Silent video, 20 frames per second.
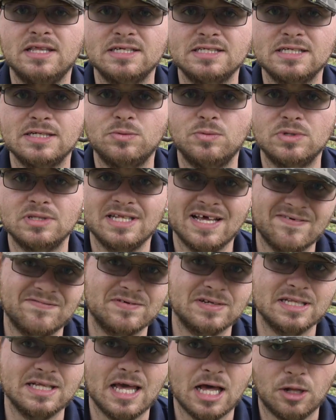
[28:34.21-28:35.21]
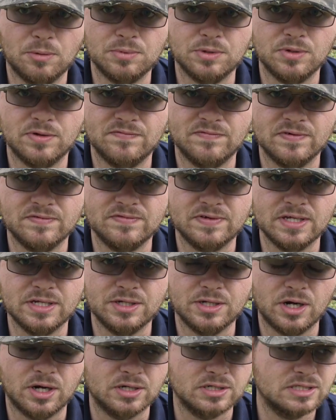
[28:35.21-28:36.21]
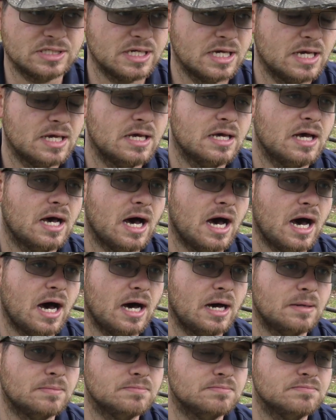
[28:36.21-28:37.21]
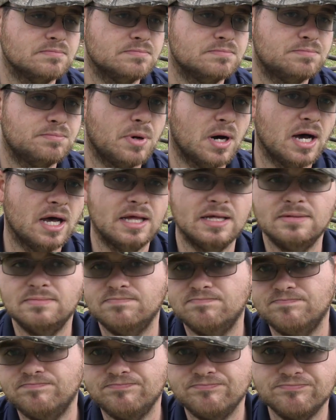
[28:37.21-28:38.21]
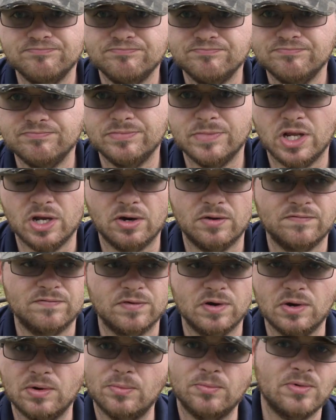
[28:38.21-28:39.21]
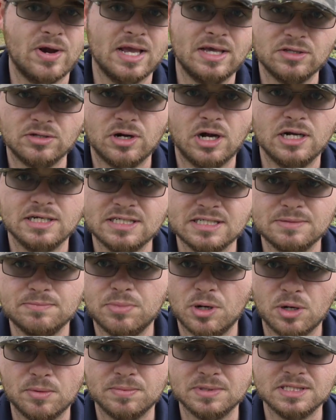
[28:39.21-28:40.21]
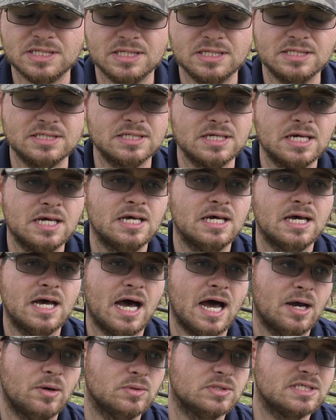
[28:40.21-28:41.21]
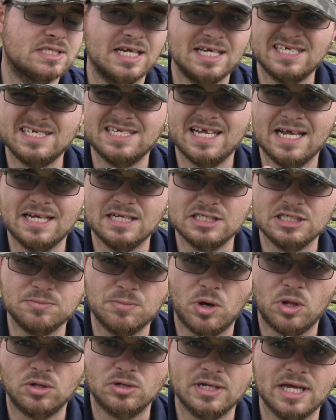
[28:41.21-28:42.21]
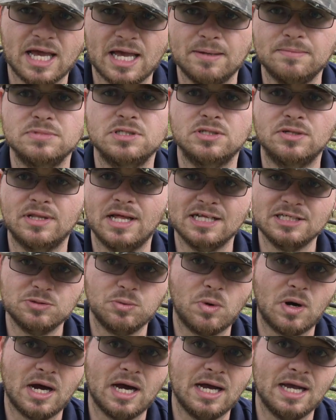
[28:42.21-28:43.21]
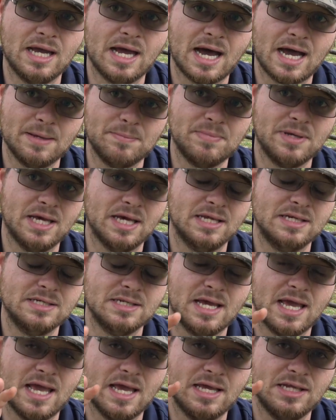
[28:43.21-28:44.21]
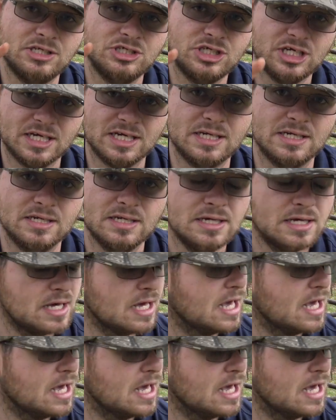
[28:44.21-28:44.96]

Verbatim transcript: this thing will definitely help you at 15 yards. Um, but, you know, for regular hunting purposes, I would say stay to smaller game. So that's why I picked a chicken